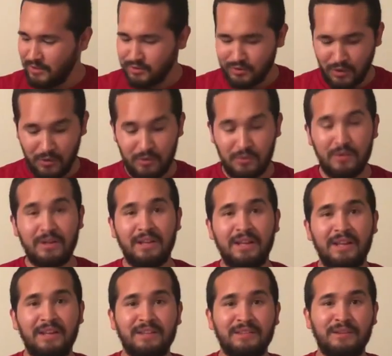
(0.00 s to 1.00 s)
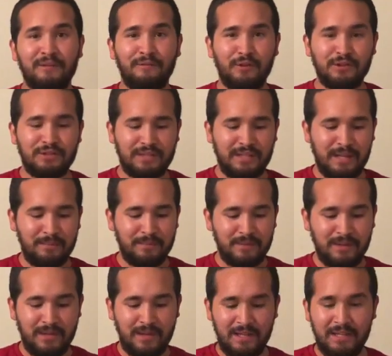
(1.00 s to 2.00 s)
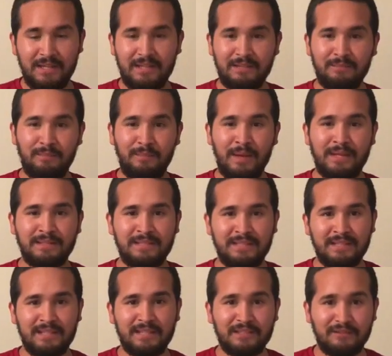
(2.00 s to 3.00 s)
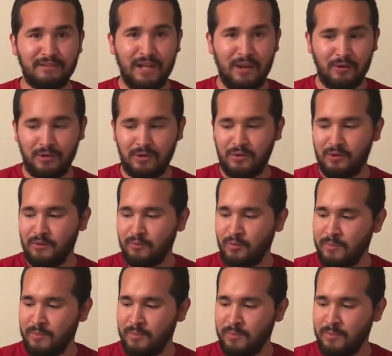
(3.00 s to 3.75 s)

So, the first step in painting this flower